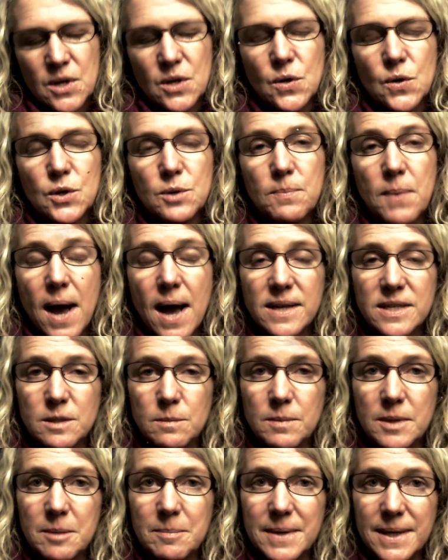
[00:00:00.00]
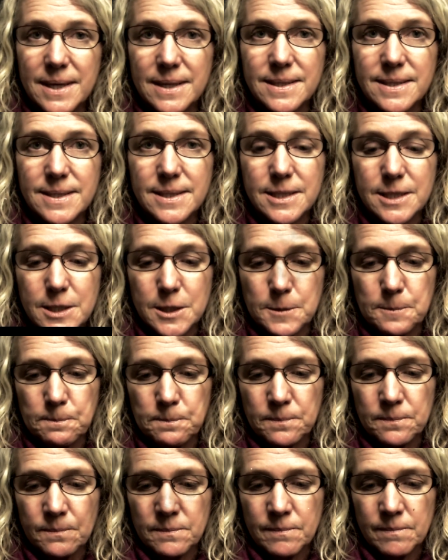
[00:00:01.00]
could possibly be innocent,
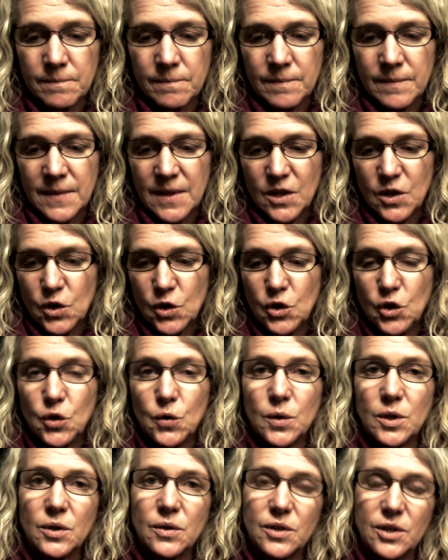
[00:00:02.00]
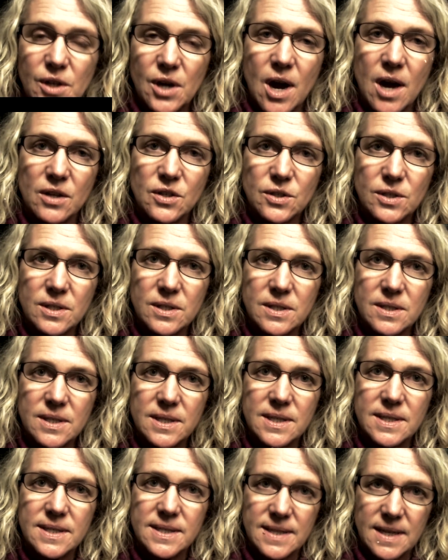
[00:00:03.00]
could you in good conscience
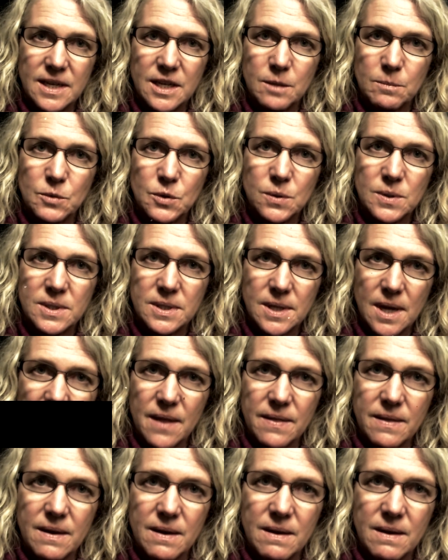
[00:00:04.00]
send him to his death?